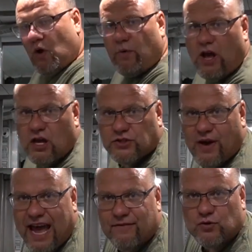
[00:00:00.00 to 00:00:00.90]
We also
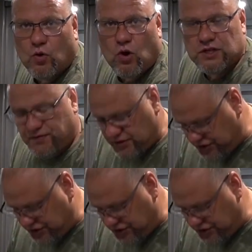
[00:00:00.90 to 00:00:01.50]
have drawers for